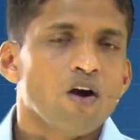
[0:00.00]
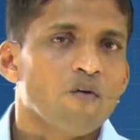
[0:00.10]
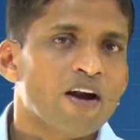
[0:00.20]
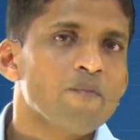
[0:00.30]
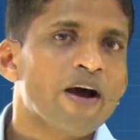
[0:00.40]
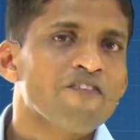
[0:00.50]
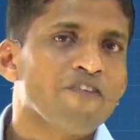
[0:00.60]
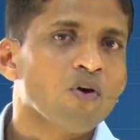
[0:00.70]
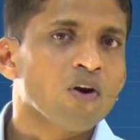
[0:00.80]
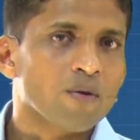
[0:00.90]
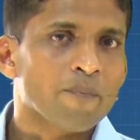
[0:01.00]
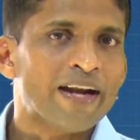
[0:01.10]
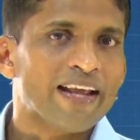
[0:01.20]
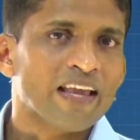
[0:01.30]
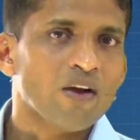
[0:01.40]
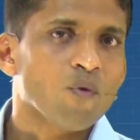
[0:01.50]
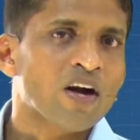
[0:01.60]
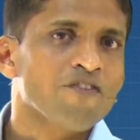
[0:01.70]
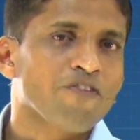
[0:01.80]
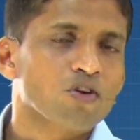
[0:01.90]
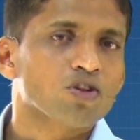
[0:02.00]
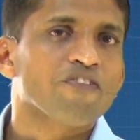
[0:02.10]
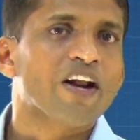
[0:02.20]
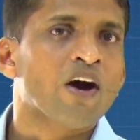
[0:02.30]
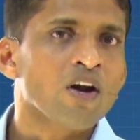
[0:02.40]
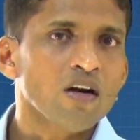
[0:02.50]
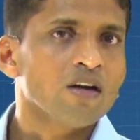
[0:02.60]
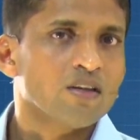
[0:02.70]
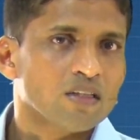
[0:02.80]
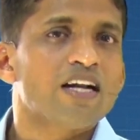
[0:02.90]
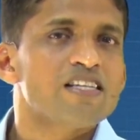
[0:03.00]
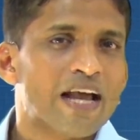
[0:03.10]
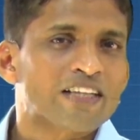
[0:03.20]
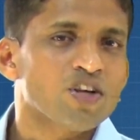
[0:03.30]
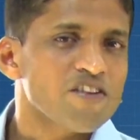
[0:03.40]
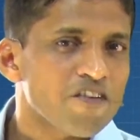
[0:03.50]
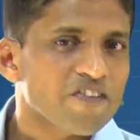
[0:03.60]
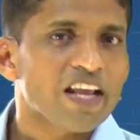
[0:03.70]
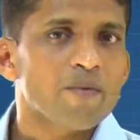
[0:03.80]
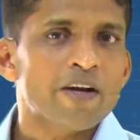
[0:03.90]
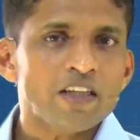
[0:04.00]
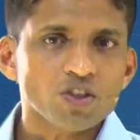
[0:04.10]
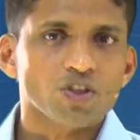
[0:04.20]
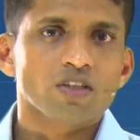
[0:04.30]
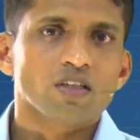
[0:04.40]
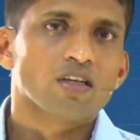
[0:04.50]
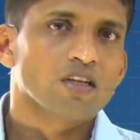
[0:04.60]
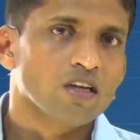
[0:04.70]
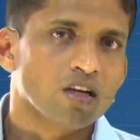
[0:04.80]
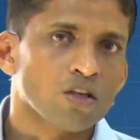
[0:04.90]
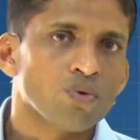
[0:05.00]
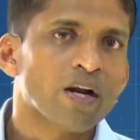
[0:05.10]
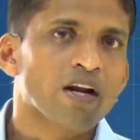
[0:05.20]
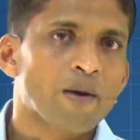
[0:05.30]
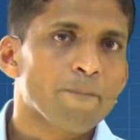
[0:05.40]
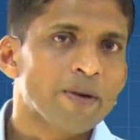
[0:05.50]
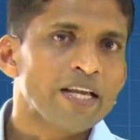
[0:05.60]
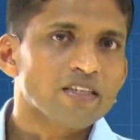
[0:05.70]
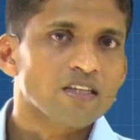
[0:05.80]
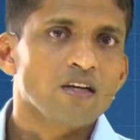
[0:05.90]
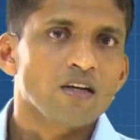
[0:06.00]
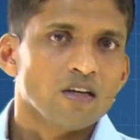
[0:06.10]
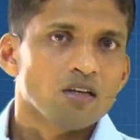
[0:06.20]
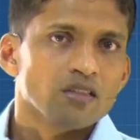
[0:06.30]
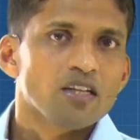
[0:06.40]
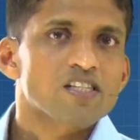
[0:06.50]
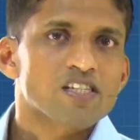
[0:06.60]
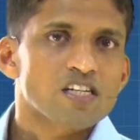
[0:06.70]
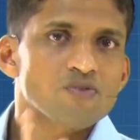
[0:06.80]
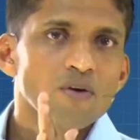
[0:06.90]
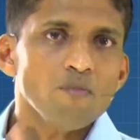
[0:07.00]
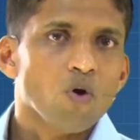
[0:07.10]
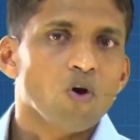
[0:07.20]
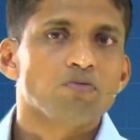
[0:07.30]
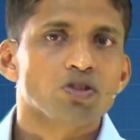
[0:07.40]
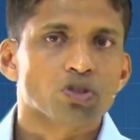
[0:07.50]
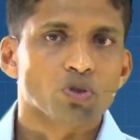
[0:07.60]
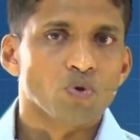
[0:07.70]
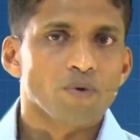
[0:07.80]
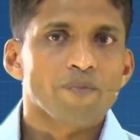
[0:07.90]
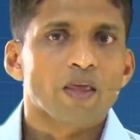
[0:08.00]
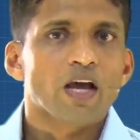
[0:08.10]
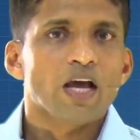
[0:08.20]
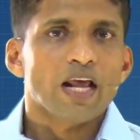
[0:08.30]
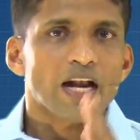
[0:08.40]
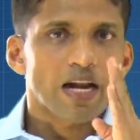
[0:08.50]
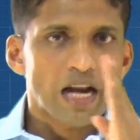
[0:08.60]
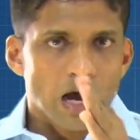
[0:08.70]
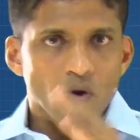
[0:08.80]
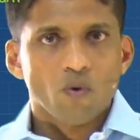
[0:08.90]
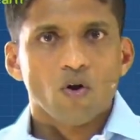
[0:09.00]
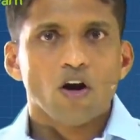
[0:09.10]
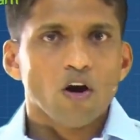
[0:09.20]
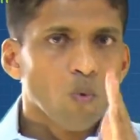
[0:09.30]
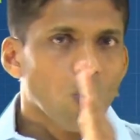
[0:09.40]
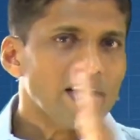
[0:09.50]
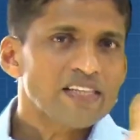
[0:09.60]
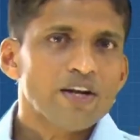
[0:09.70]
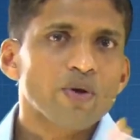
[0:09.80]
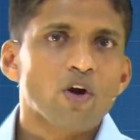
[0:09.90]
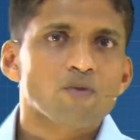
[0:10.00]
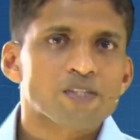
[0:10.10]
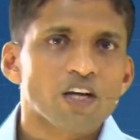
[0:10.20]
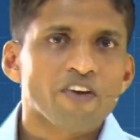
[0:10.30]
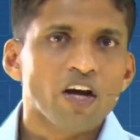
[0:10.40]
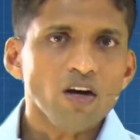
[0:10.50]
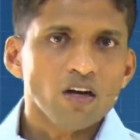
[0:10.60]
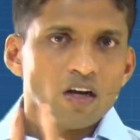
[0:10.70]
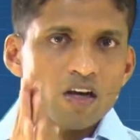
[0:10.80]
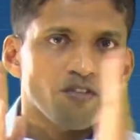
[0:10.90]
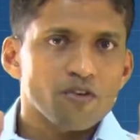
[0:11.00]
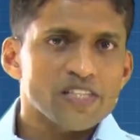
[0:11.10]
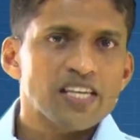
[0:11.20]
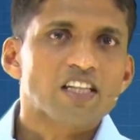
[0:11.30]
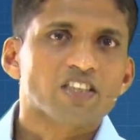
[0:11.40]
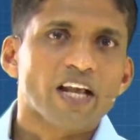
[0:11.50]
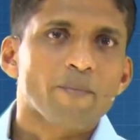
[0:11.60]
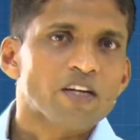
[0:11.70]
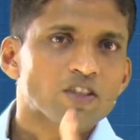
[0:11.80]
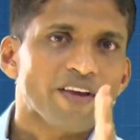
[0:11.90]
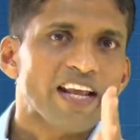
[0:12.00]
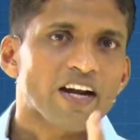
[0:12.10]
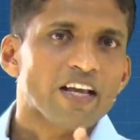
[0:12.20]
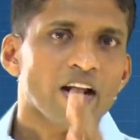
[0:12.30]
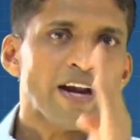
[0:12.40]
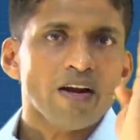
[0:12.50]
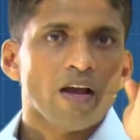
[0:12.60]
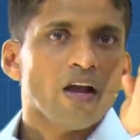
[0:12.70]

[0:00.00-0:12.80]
1 by 4, by taking 1/4 of an hour, that is actually 15 minutes, you will complete the distance from home to school. Now, what is that you can observe here? If you see this table, it's very clear, right?